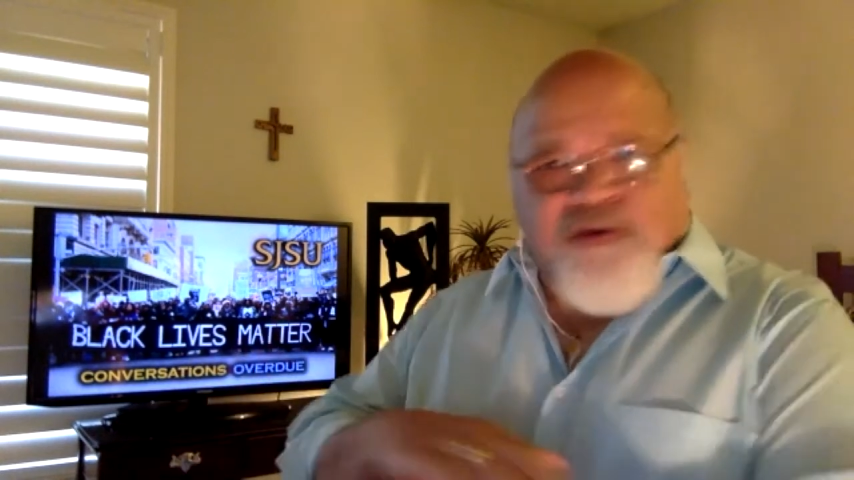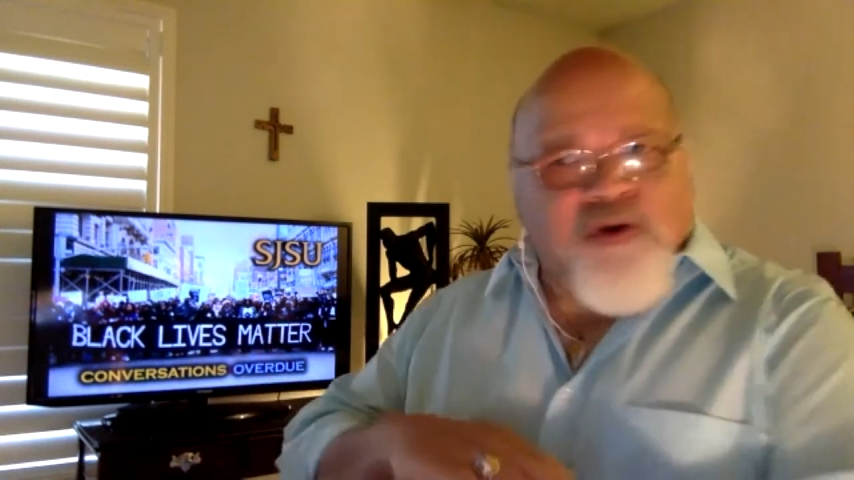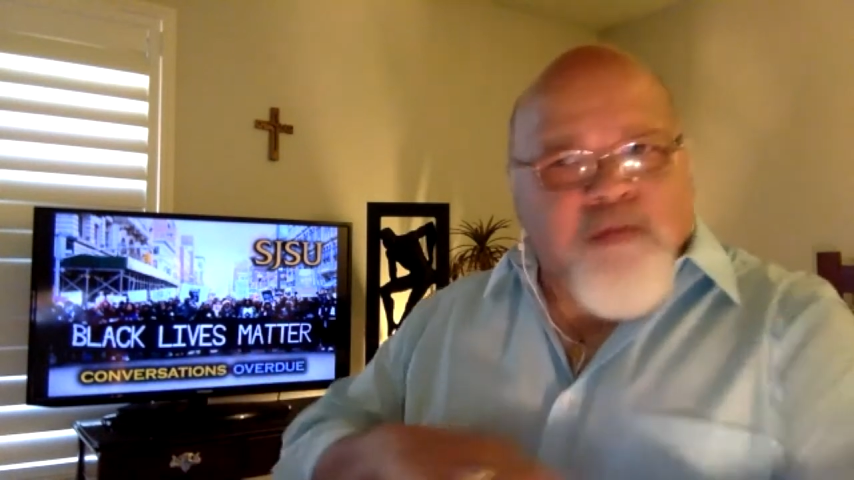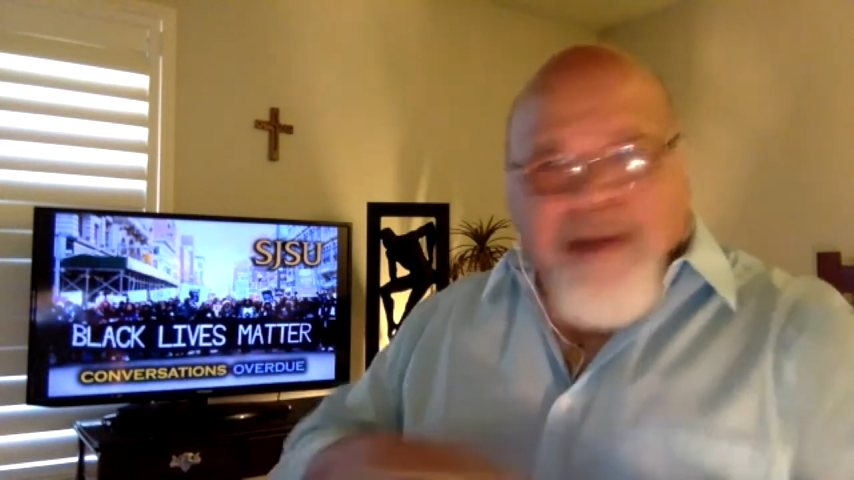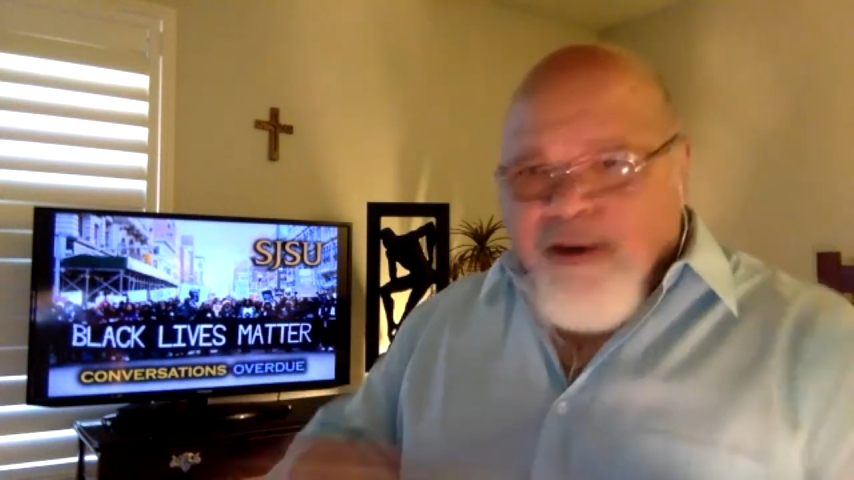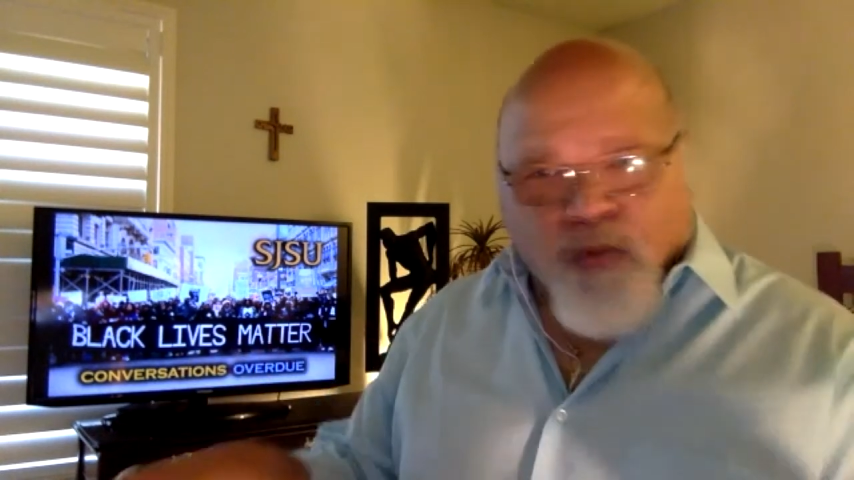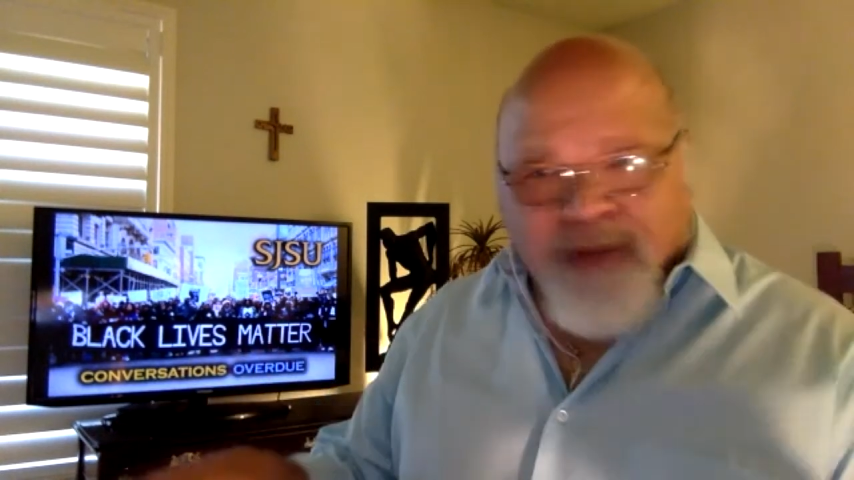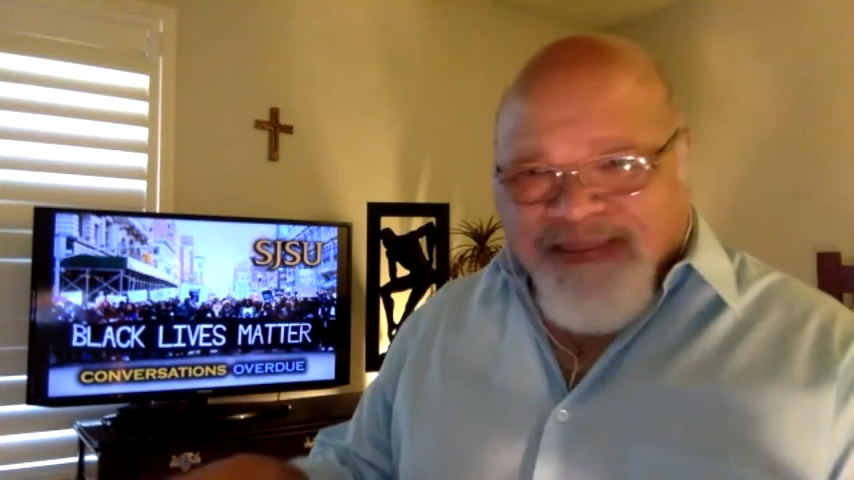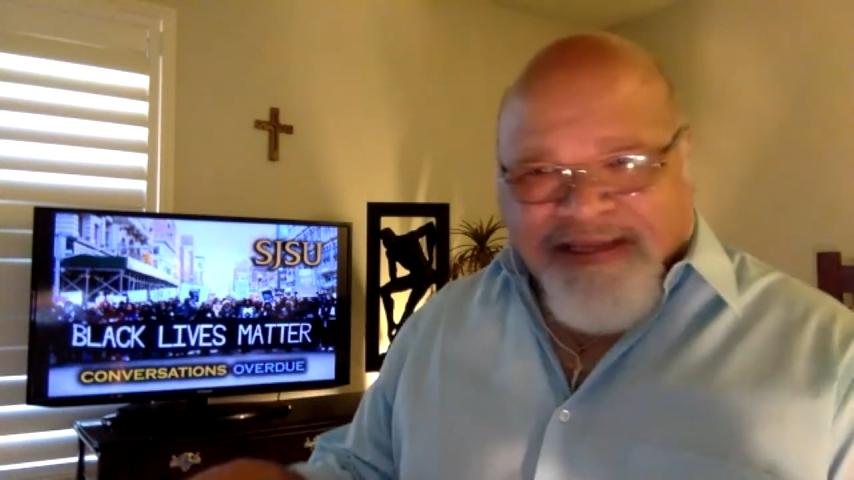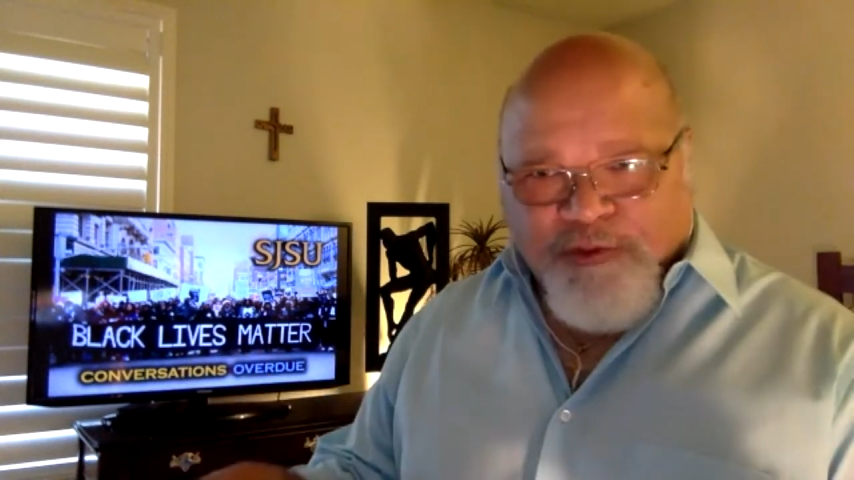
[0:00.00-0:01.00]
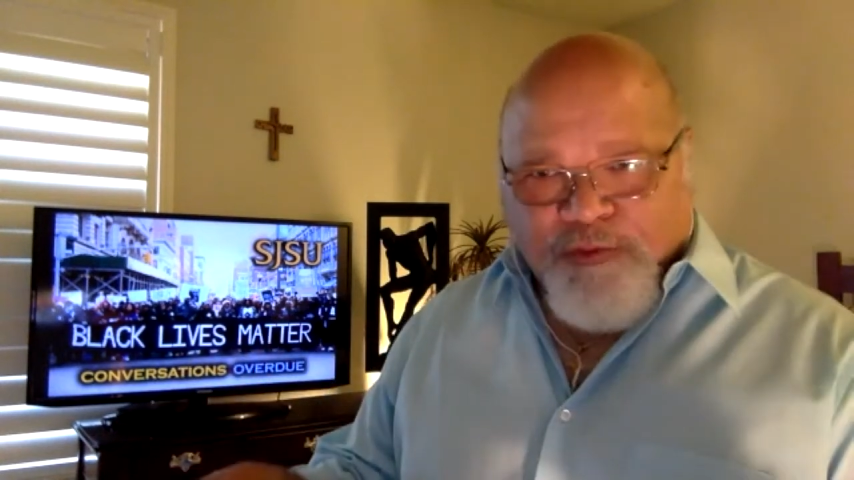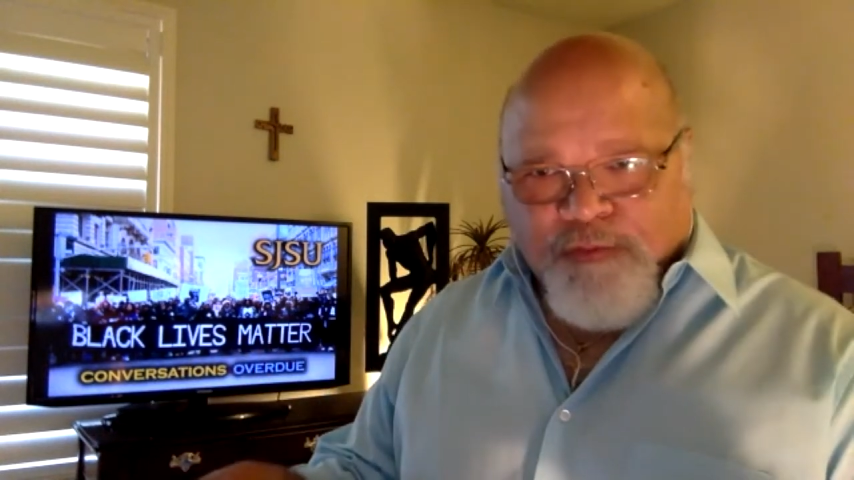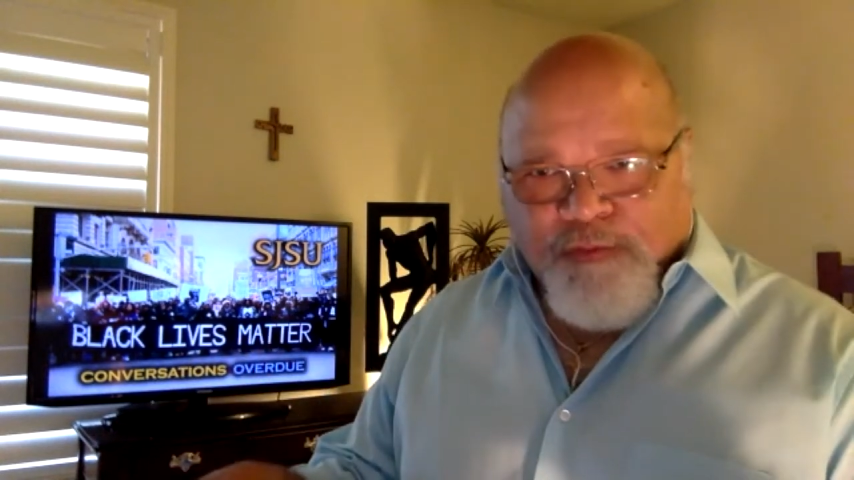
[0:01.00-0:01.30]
no matter what they do.